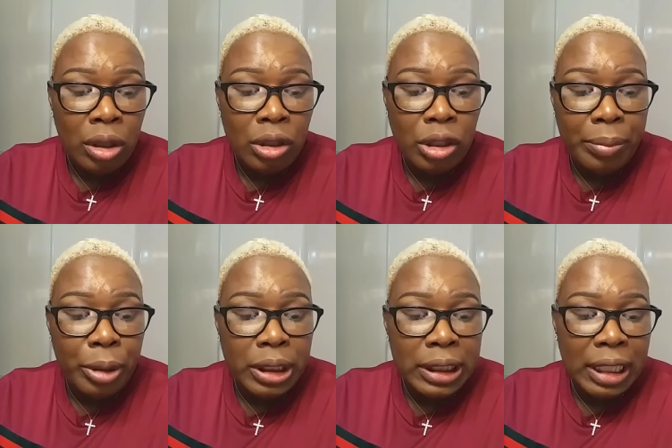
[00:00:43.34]
your
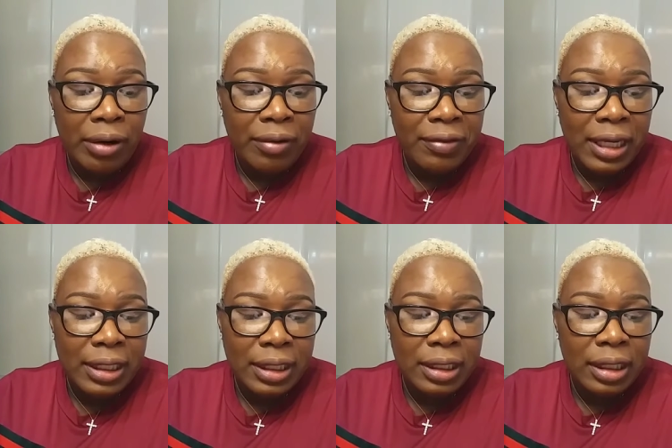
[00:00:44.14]
burnt
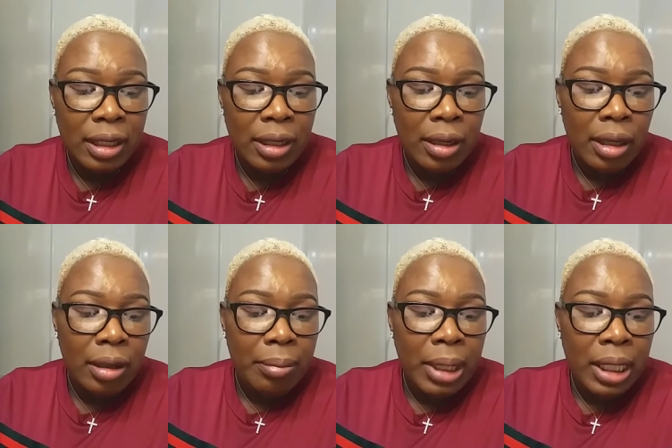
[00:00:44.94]
sacrifices. May